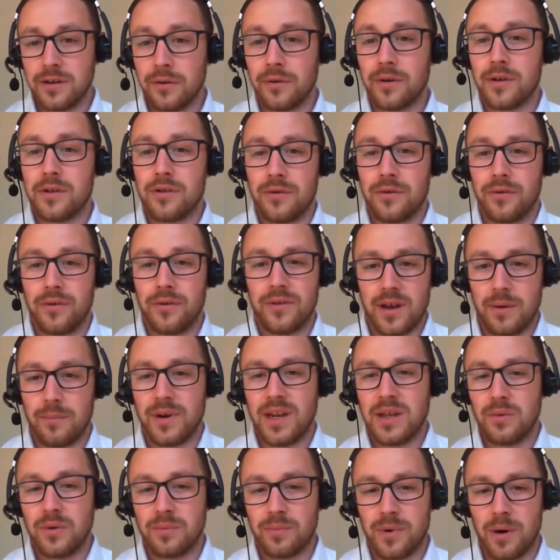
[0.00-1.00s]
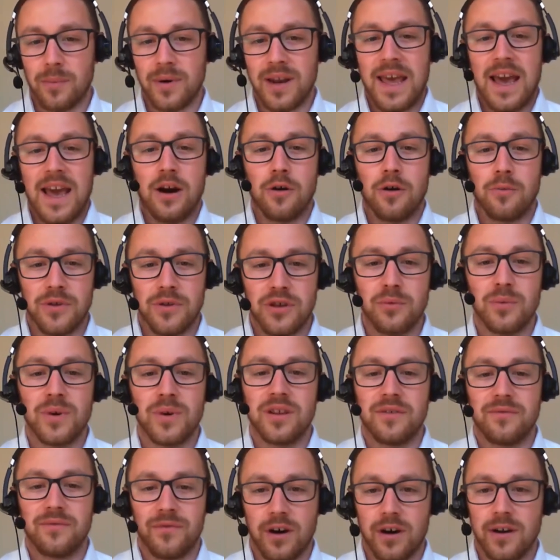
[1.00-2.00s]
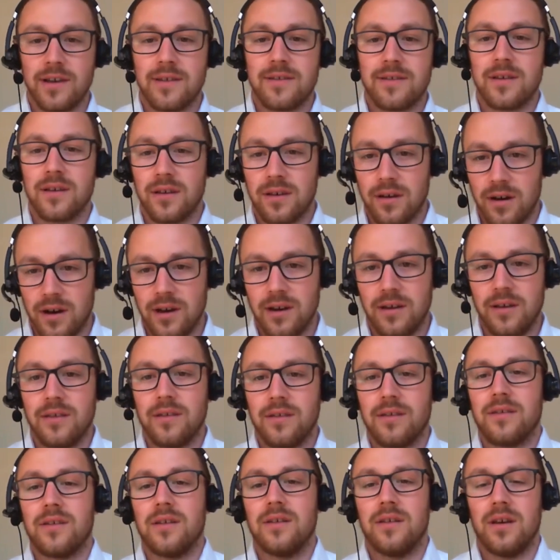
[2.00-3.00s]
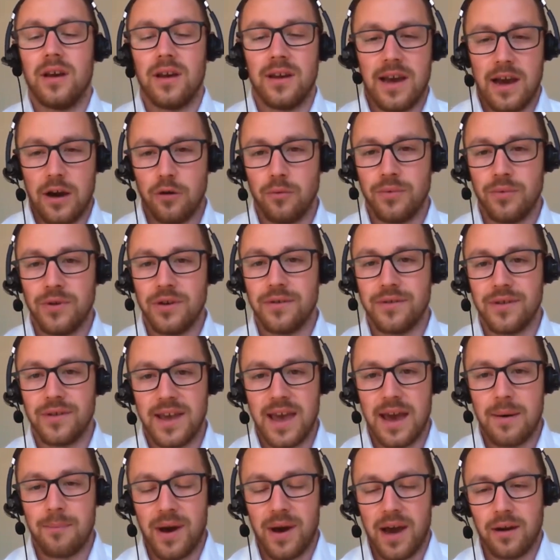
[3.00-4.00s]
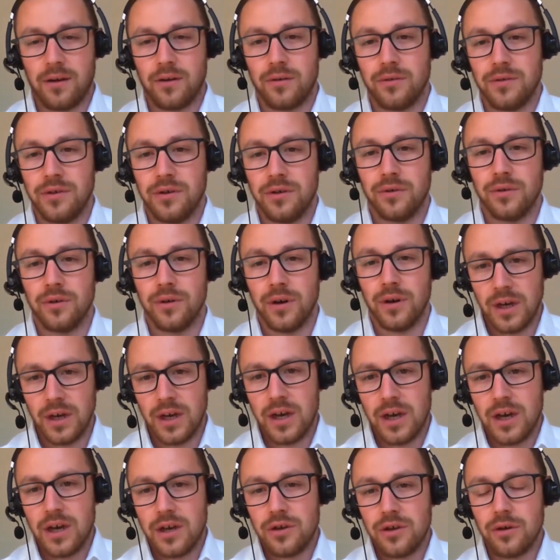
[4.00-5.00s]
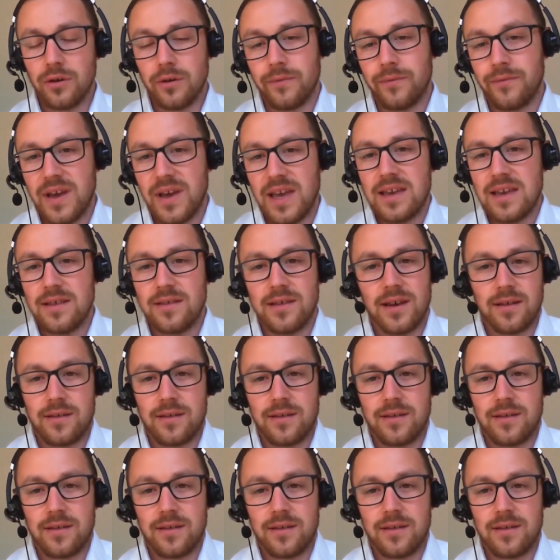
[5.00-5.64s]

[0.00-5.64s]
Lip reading: your insurance company would probably help you with advice and guidance and help you to get back on your feet.